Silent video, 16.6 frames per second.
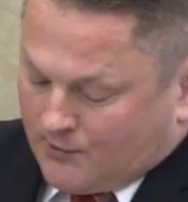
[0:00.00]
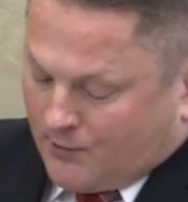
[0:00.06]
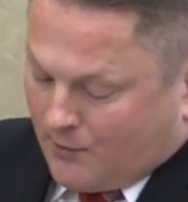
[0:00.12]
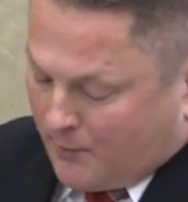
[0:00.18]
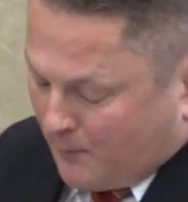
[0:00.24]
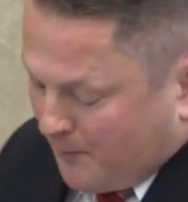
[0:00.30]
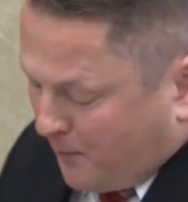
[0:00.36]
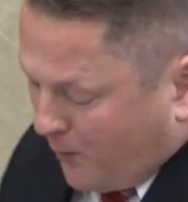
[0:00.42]
So
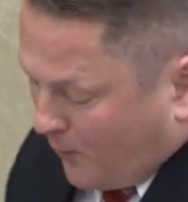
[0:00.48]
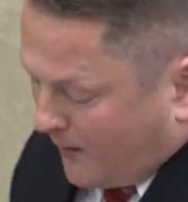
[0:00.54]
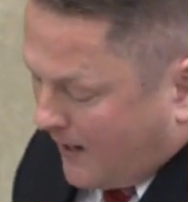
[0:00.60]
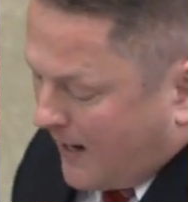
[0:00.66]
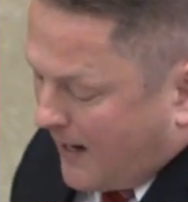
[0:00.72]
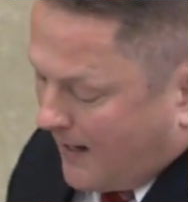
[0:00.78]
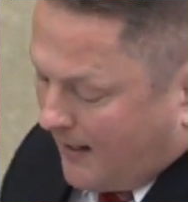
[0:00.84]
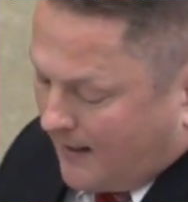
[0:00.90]
the report
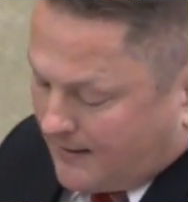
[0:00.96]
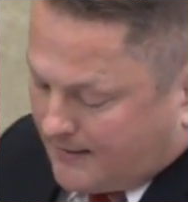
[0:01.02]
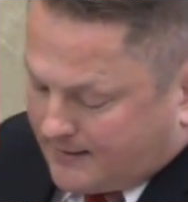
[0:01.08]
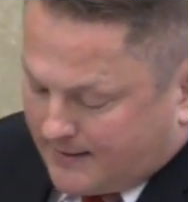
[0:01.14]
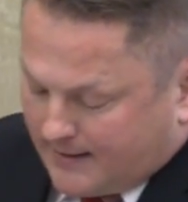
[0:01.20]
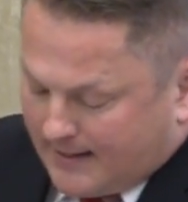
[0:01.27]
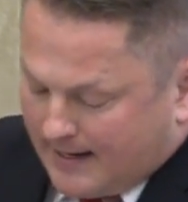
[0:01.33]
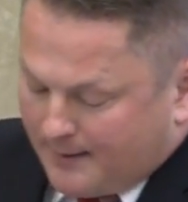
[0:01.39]
highlights
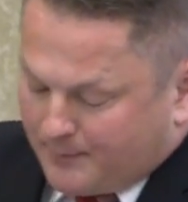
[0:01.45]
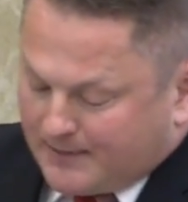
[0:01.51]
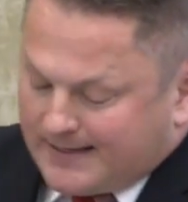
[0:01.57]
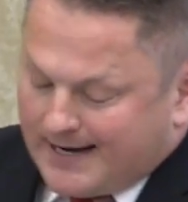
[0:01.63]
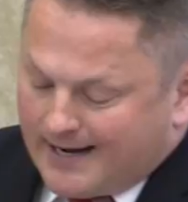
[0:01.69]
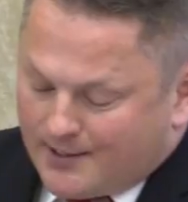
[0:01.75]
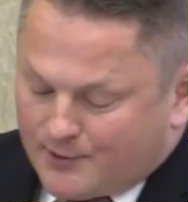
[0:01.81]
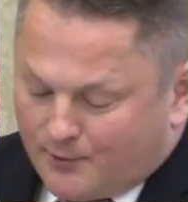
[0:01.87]
that a
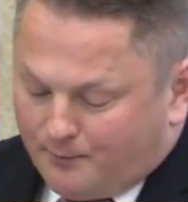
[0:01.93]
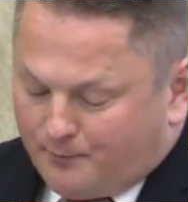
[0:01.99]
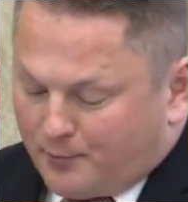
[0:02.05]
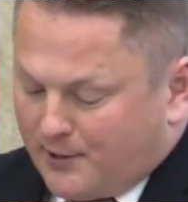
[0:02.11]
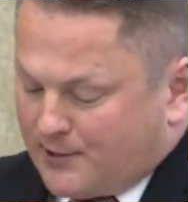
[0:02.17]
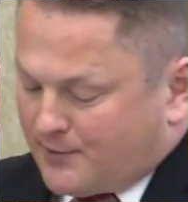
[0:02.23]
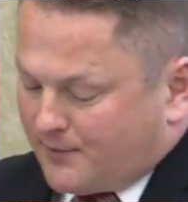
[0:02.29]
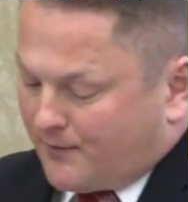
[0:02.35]
potential
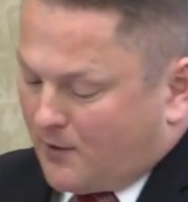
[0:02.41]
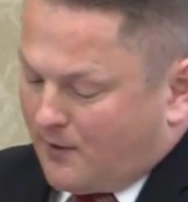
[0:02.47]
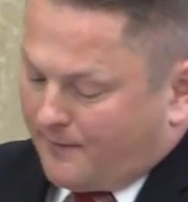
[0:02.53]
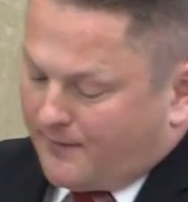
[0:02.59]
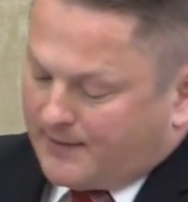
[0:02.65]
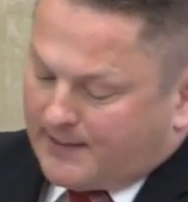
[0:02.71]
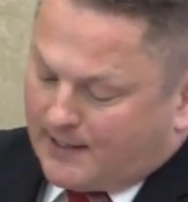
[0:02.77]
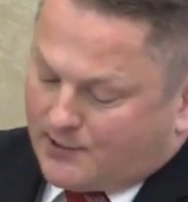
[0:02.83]
breach of
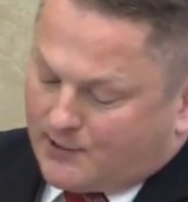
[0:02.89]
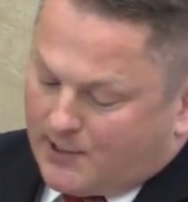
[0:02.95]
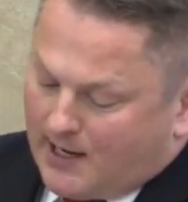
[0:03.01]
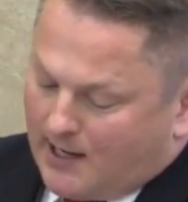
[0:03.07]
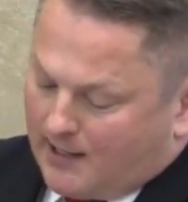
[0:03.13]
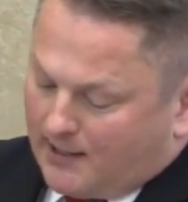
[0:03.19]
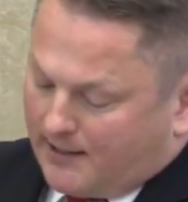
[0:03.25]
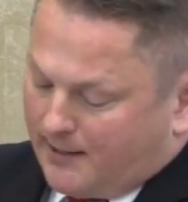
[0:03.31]

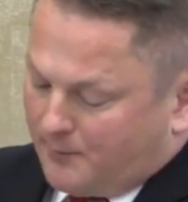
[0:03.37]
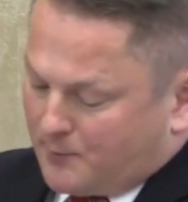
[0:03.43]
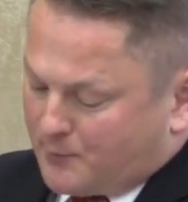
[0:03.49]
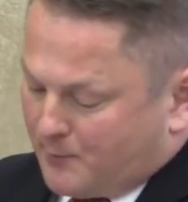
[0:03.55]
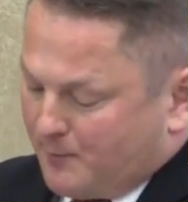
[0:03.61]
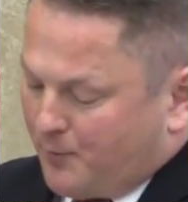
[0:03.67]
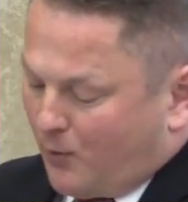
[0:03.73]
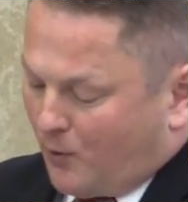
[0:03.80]
confidentiality was
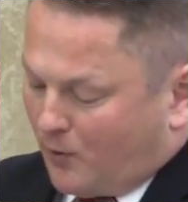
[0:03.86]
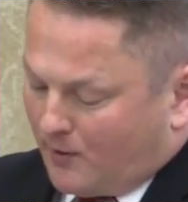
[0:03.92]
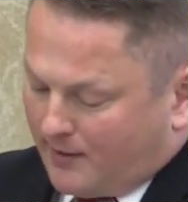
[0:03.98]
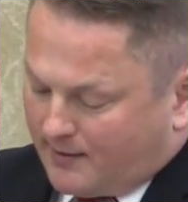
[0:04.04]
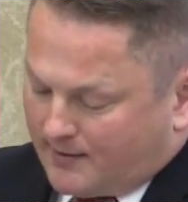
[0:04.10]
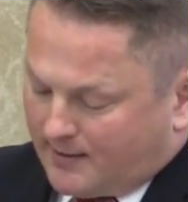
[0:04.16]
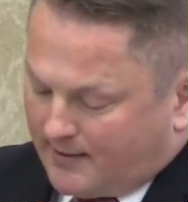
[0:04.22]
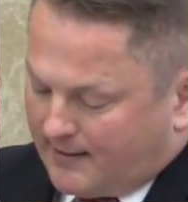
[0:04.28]

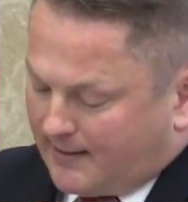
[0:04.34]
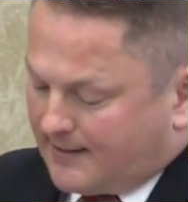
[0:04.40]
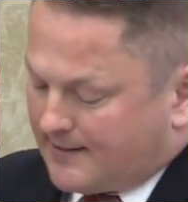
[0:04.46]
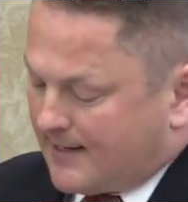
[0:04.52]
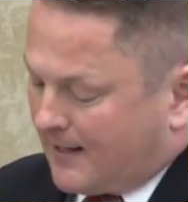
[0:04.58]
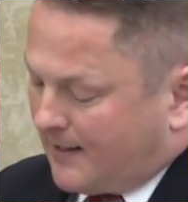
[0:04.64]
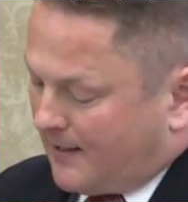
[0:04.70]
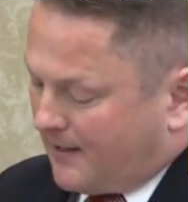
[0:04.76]
reported to the
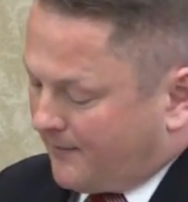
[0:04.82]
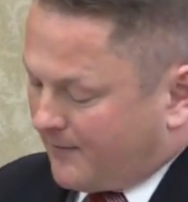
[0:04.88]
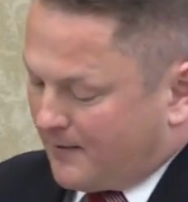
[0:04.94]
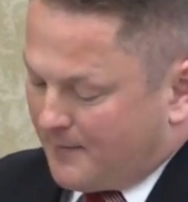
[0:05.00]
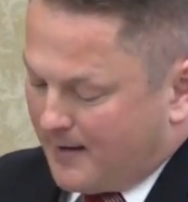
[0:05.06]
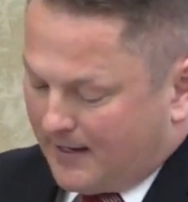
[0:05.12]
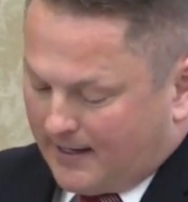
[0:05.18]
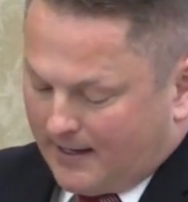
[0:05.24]
Executive
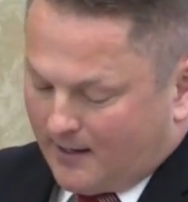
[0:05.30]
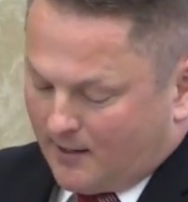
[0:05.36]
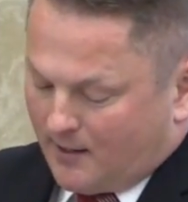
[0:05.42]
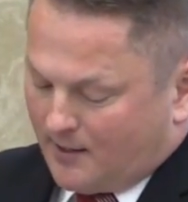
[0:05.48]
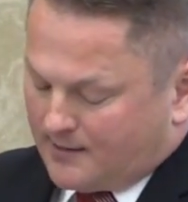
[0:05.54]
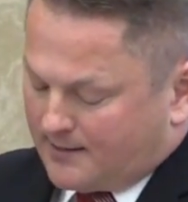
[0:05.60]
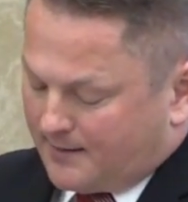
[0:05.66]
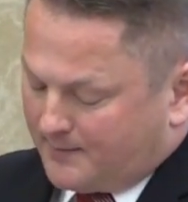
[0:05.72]
Committee
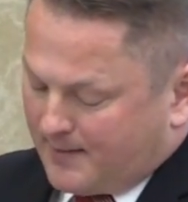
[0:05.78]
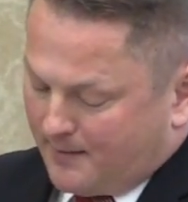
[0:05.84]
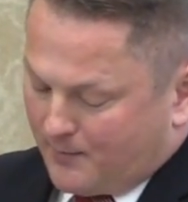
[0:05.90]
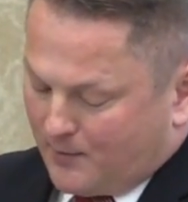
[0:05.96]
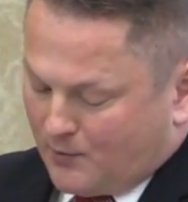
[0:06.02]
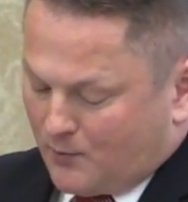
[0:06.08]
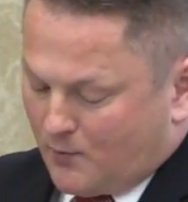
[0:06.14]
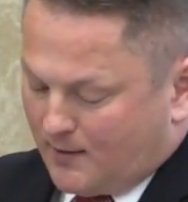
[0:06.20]
on
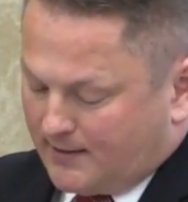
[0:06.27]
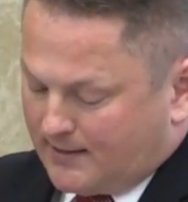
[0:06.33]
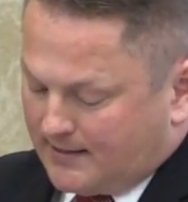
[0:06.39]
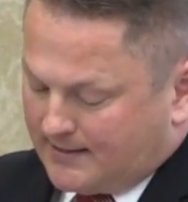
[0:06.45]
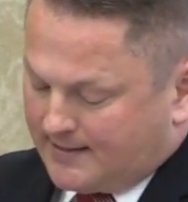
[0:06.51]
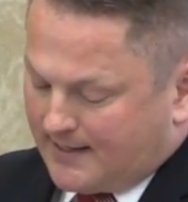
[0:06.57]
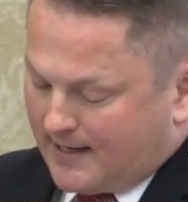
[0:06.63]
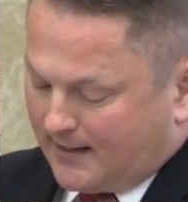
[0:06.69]
September 22,
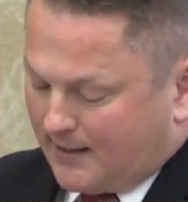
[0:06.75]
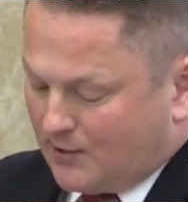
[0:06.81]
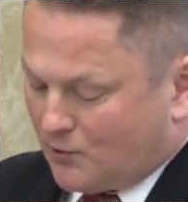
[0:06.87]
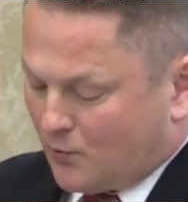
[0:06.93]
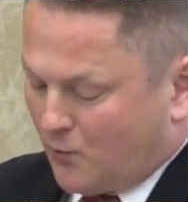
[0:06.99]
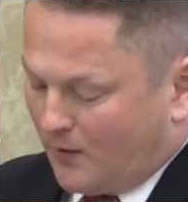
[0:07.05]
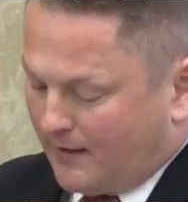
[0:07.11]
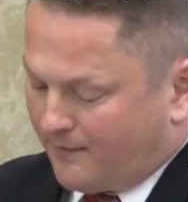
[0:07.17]

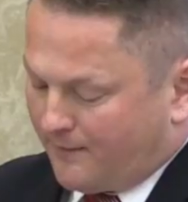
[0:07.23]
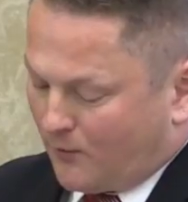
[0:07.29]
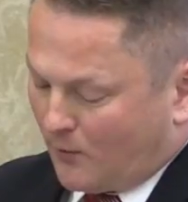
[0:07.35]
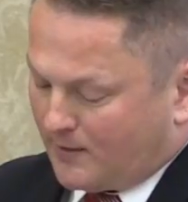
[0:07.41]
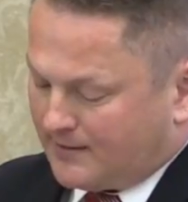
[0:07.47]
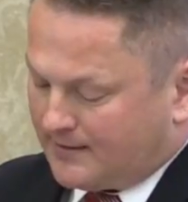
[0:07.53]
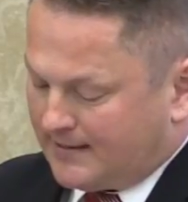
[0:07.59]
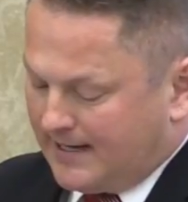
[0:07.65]

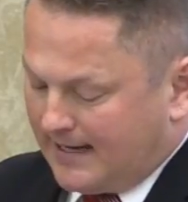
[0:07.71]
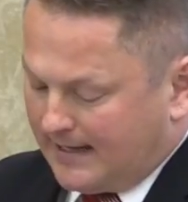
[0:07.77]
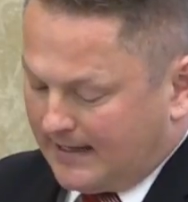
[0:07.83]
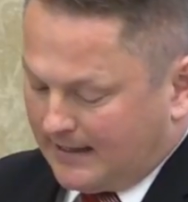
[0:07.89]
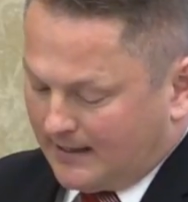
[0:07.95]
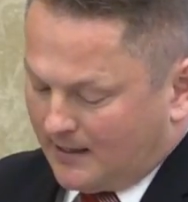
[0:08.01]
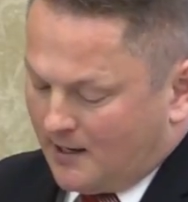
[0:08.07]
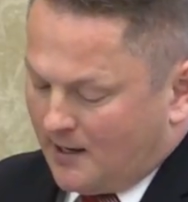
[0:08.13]

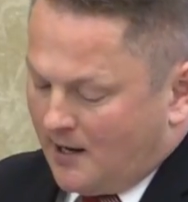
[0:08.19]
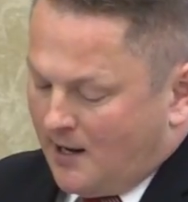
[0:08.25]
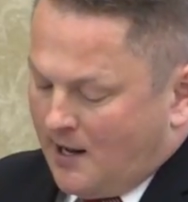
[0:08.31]
2014.